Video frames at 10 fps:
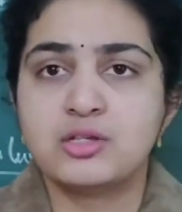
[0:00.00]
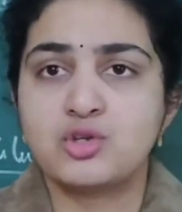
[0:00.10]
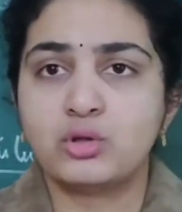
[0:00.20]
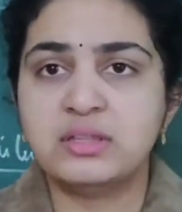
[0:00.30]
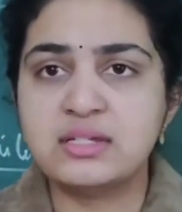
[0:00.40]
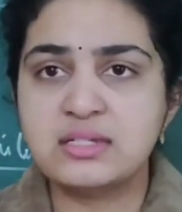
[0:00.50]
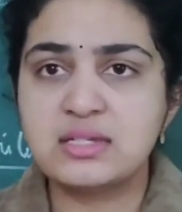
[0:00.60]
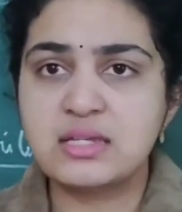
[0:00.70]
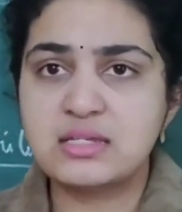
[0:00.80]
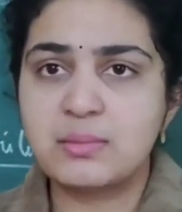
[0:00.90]
So
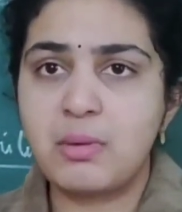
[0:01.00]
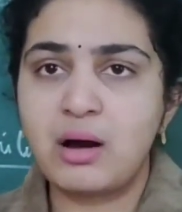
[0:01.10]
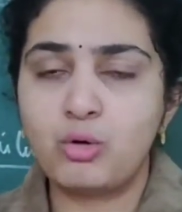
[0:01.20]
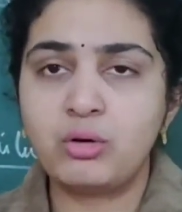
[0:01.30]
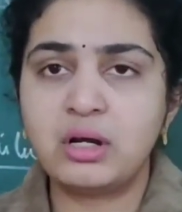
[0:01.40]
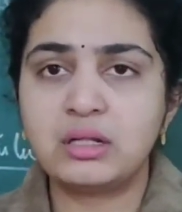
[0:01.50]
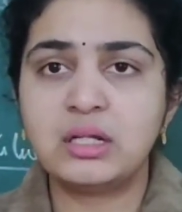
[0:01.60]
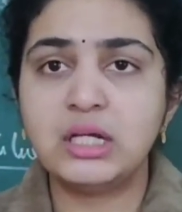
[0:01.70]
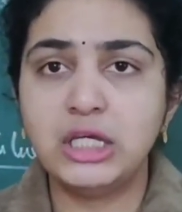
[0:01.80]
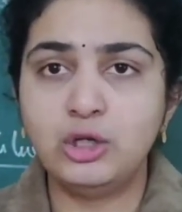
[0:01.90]
this is about
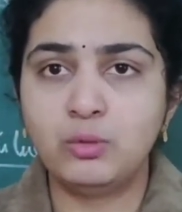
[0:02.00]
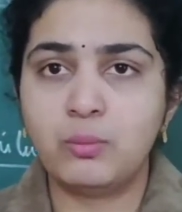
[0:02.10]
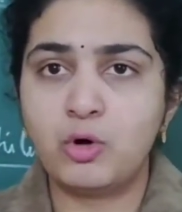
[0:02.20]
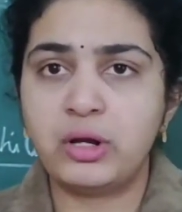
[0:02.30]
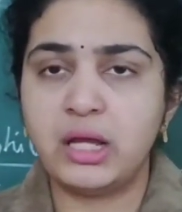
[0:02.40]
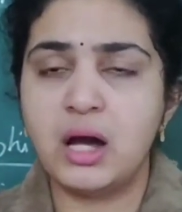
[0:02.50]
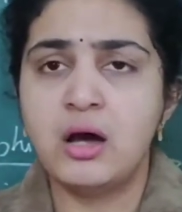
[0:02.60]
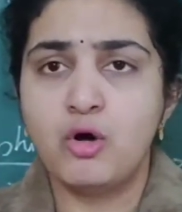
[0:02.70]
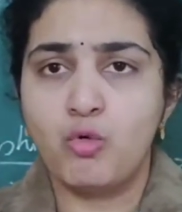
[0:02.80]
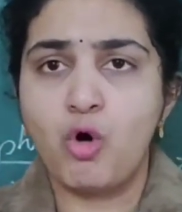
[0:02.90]
the pneumonia.
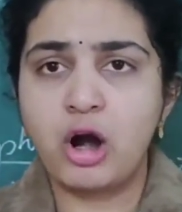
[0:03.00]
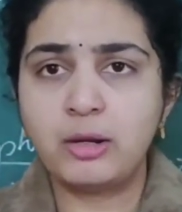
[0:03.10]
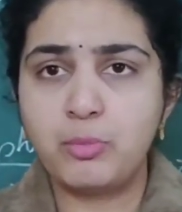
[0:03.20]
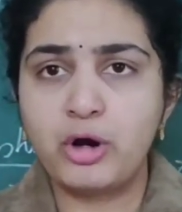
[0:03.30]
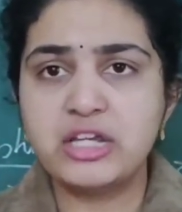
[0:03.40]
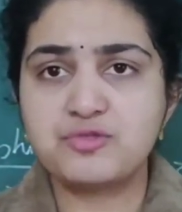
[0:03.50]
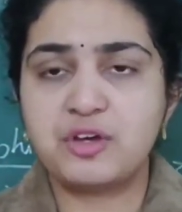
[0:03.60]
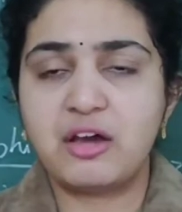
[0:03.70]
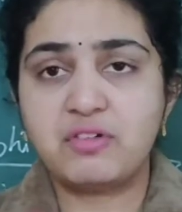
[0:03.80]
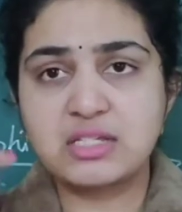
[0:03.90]
What points
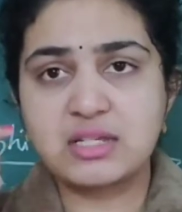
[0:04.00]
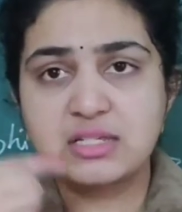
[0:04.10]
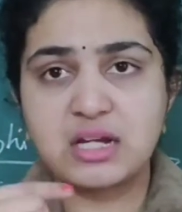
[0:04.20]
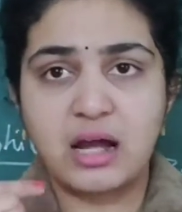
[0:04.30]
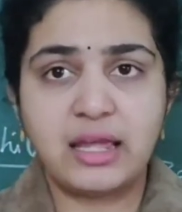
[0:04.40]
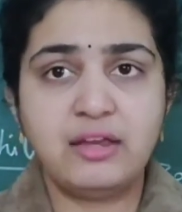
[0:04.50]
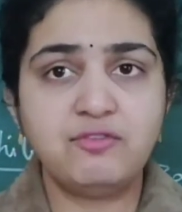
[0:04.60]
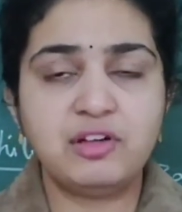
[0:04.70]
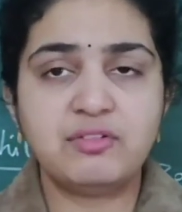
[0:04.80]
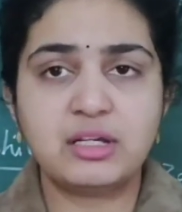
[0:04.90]
we have discussed,
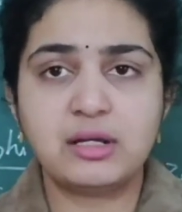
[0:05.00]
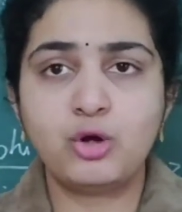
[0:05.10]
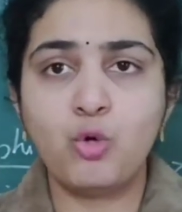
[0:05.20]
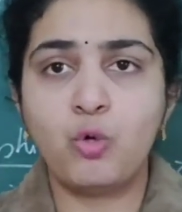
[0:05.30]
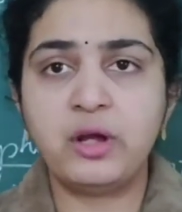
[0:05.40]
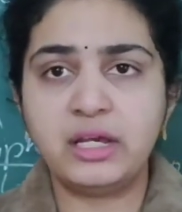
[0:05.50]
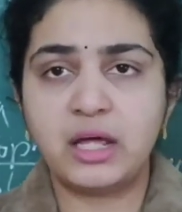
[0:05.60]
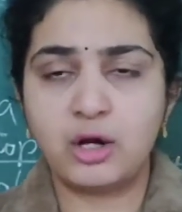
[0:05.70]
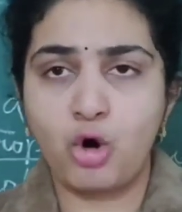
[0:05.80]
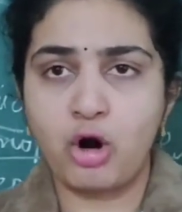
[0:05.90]
again we will go
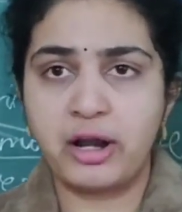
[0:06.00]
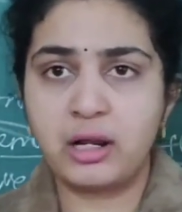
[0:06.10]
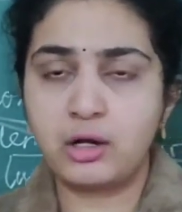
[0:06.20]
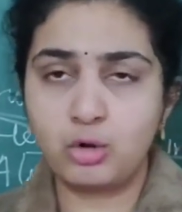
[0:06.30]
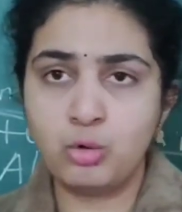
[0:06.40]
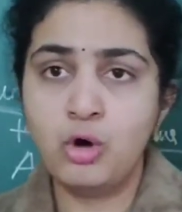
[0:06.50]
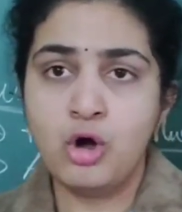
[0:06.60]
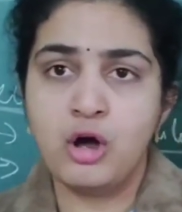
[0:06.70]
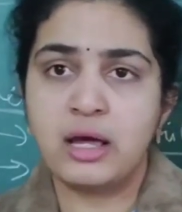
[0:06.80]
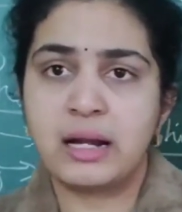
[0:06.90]
in an order to
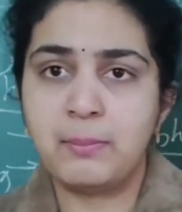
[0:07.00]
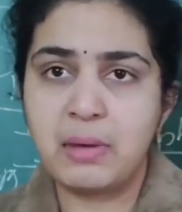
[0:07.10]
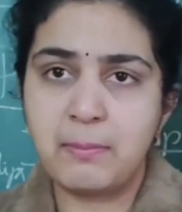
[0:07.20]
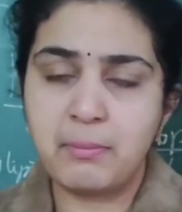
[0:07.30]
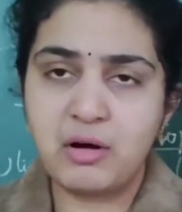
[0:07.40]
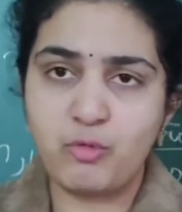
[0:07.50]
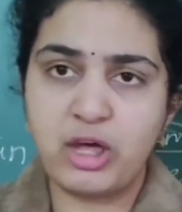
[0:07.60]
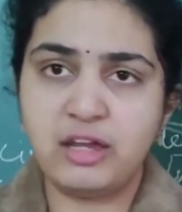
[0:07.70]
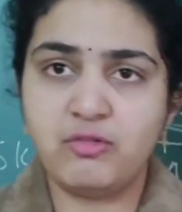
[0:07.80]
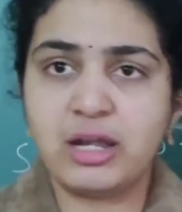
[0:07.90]
remember
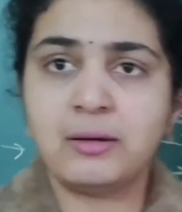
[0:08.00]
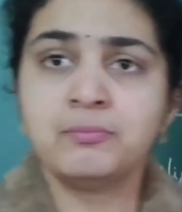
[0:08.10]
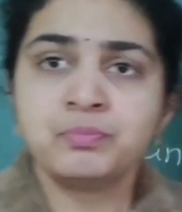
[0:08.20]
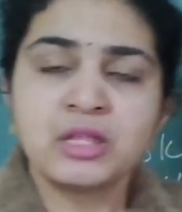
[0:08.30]
very well.